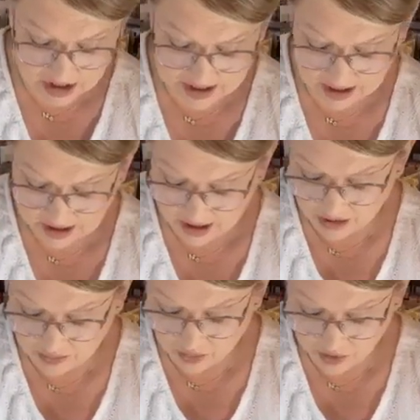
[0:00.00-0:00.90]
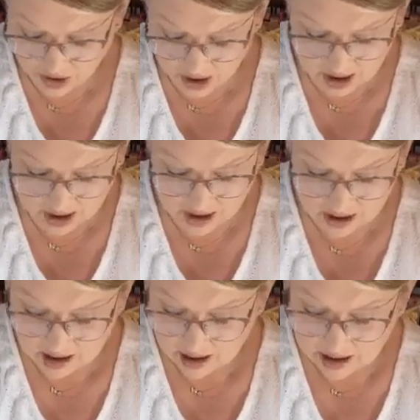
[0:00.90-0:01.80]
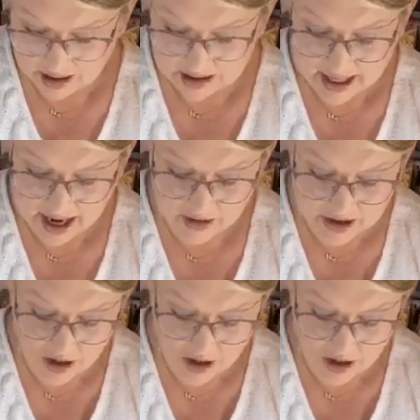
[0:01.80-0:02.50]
edges a little more down.